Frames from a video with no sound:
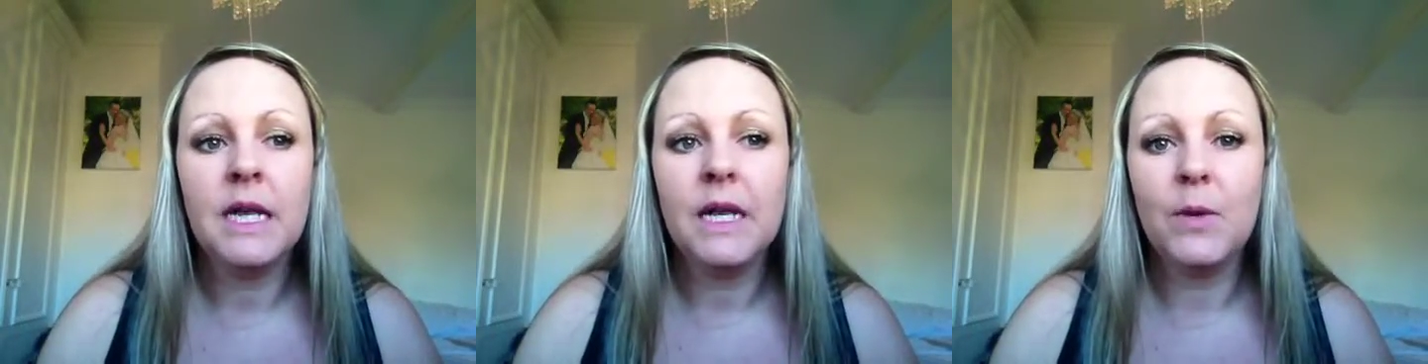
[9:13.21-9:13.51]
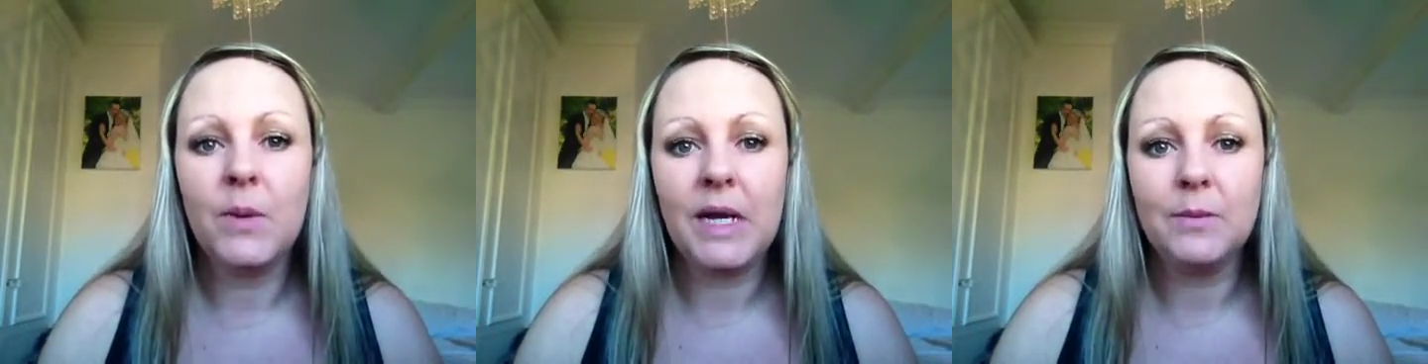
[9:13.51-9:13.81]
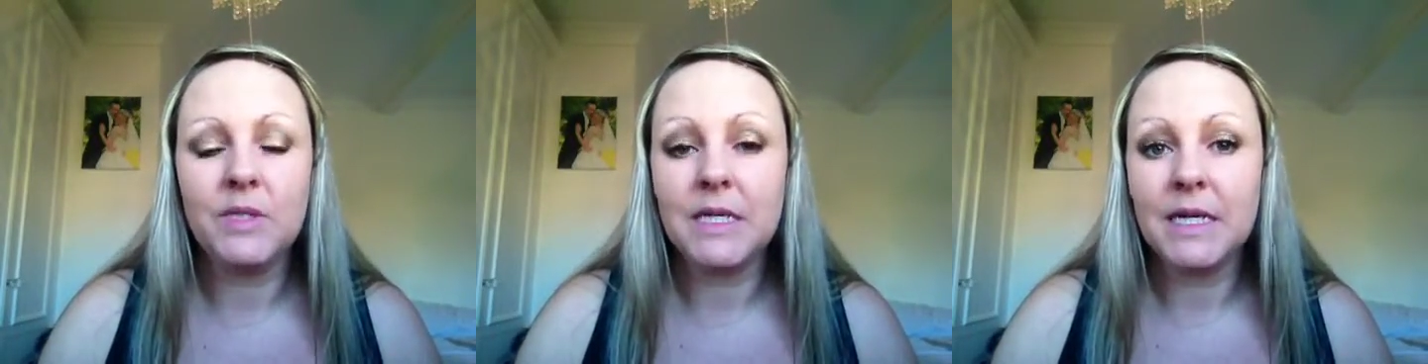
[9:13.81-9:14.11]
a little bit of
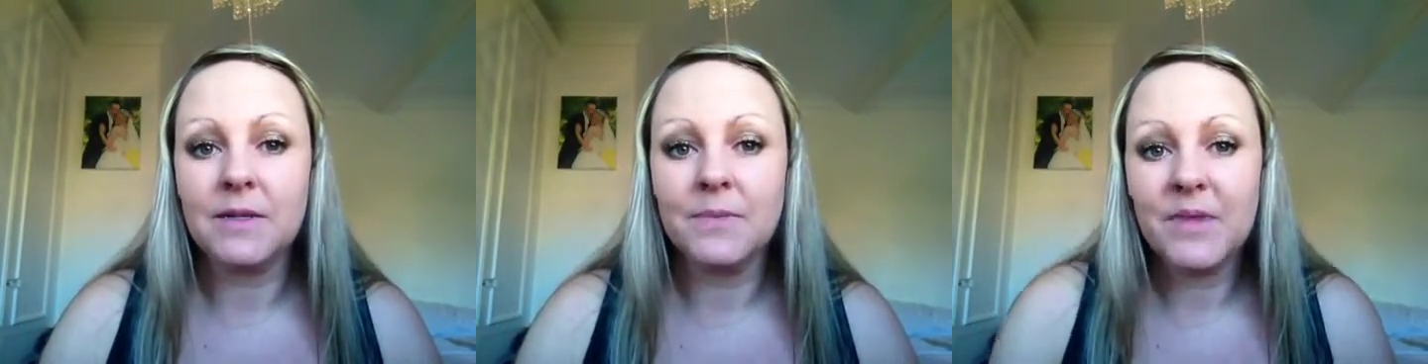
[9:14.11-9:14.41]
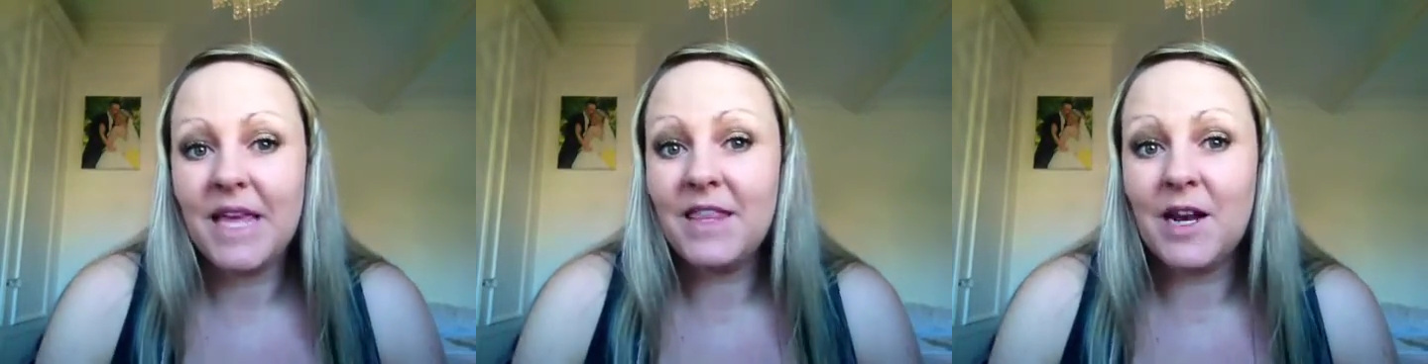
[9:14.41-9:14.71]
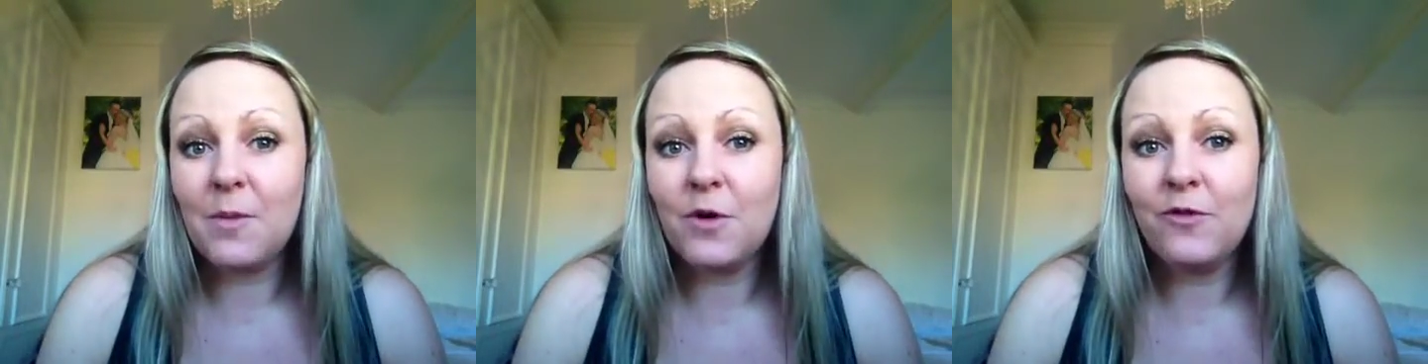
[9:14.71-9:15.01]
lipstick, and
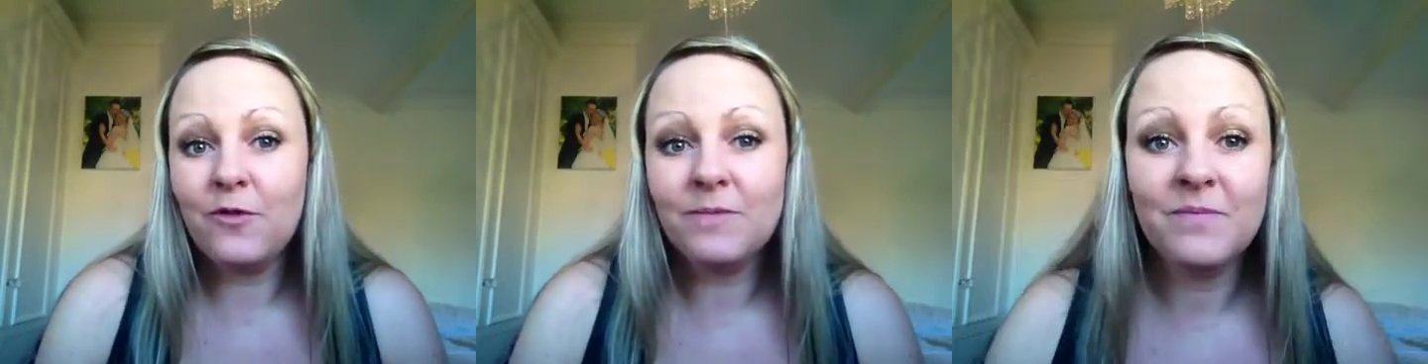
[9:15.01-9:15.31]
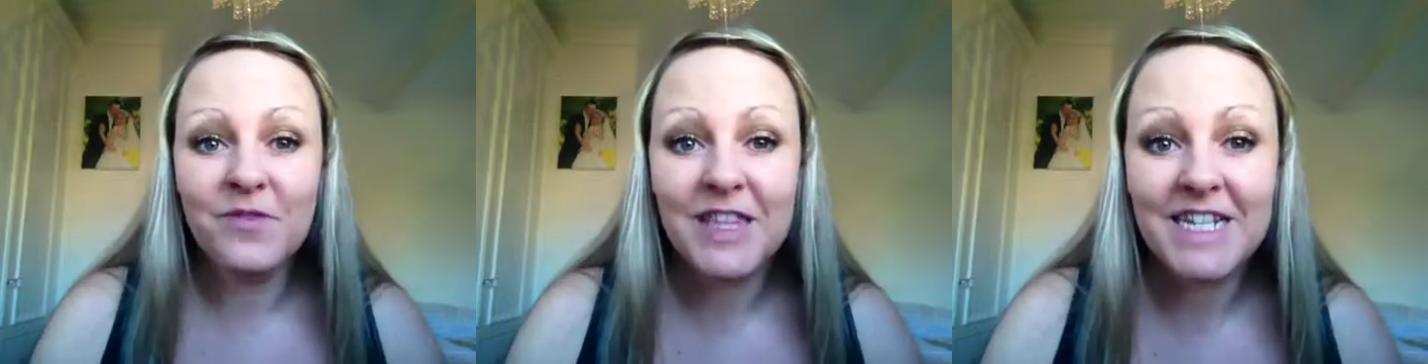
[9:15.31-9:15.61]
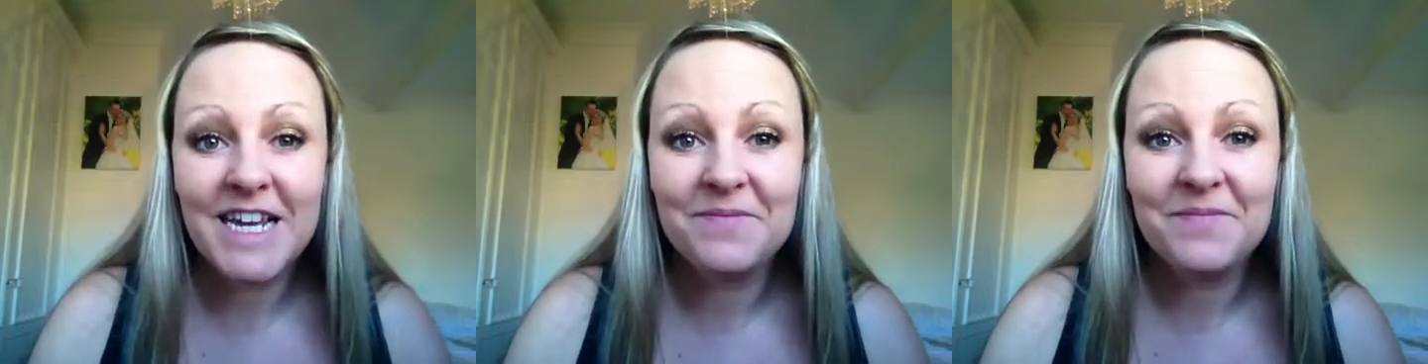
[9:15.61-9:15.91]
then I'm off for the
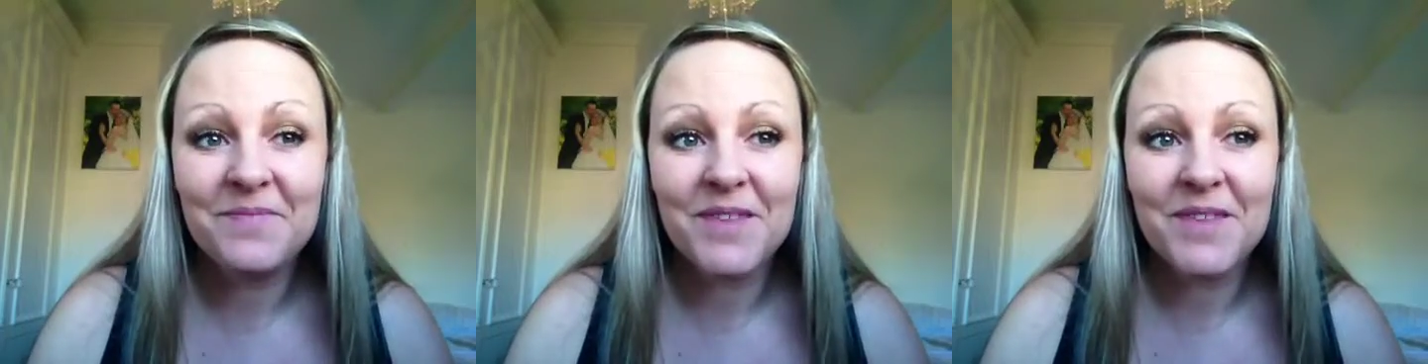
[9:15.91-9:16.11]
day.